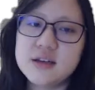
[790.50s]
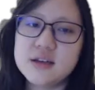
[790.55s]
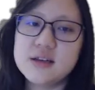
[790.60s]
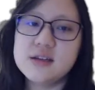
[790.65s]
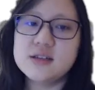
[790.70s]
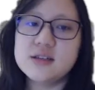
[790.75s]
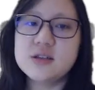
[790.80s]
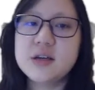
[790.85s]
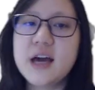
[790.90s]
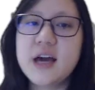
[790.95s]

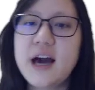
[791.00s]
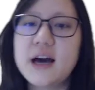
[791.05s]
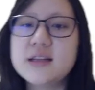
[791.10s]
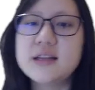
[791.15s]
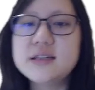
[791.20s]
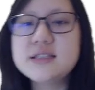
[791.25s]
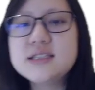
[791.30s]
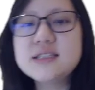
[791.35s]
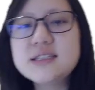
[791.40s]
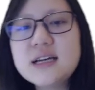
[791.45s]
So yeah,
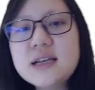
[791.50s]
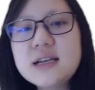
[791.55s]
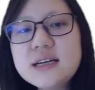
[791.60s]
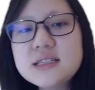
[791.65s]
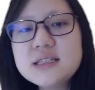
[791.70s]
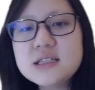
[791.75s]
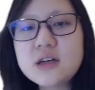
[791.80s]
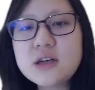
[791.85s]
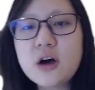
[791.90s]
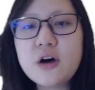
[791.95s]
this is a
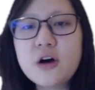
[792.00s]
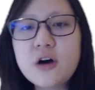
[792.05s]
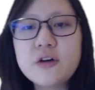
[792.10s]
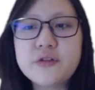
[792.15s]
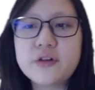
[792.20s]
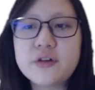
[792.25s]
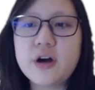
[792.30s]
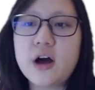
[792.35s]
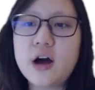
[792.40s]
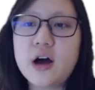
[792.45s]
list
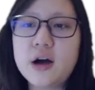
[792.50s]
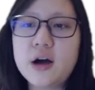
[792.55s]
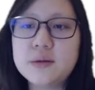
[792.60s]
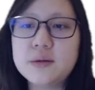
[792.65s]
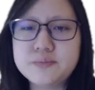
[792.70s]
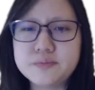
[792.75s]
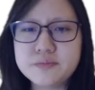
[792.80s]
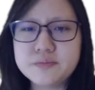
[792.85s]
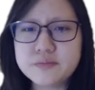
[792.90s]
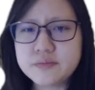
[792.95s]
of
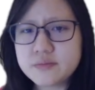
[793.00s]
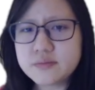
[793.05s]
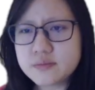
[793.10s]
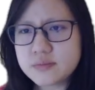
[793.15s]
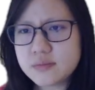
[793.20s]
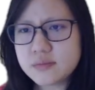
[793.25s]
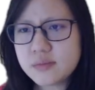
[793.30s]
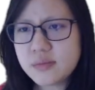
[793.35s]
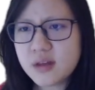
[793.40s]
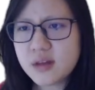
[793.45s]
um,
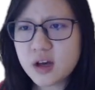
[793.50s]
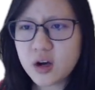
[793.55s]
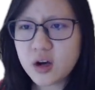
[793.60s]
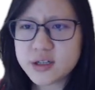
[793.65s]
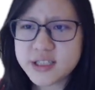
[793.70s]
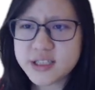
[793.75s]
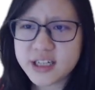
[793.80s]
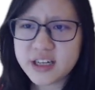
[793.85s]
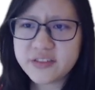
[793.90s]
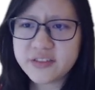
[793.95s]

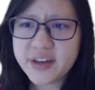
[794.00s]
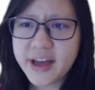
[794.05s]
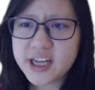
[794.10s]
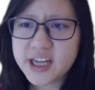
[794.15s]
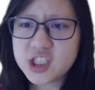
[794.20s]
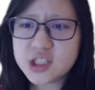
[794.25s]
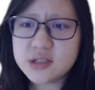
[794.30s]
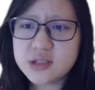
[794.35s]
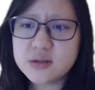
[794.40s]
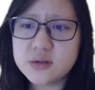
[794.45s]
Causative
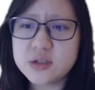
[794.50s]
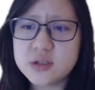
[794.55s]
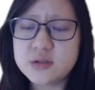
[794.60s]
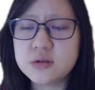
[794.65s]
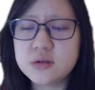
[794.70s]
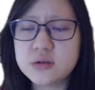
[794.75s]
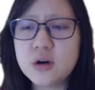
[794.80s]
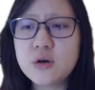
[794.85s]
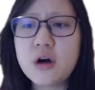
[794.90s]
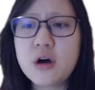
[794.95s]
agents you need to
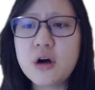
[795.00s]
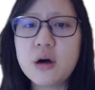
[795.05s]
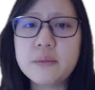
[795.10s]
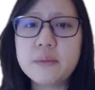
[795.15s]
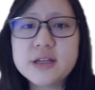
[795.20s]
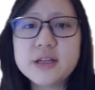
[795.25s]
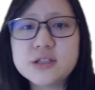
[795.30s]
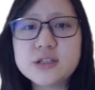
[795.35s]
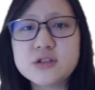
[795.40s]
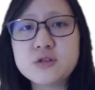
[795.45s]
know,
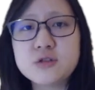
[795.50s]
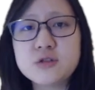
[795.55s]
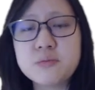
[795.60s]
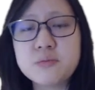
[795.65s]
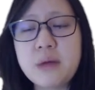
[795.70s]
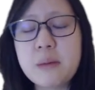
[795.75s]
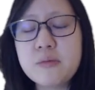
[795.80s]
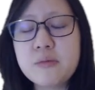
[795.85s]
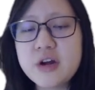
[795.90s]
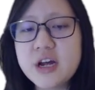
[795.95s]
commit this to
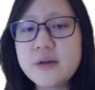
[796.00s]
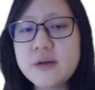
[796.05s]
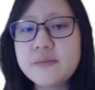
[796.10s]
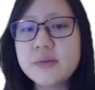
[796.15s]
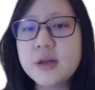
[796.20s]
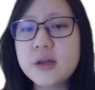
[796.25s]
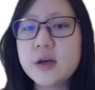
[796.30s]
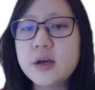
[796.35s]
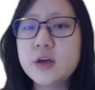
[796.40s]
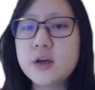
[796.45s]
memory,
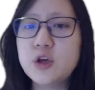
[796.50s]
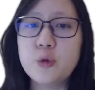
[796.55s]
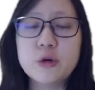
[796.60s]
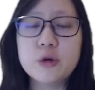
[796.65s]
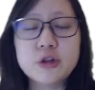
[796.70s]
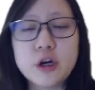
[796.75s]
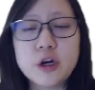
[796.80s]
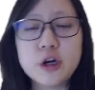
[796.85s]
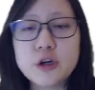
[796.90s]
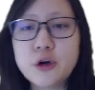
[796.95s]
you will
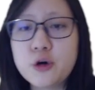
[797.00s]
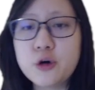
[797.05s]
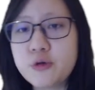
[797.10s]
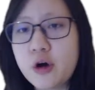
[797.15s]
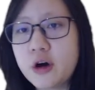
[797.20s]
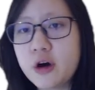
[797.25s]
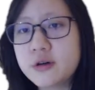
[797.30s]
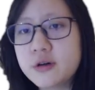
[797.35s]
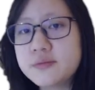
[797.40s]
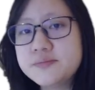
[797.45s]
not go
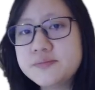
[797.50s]
wrong.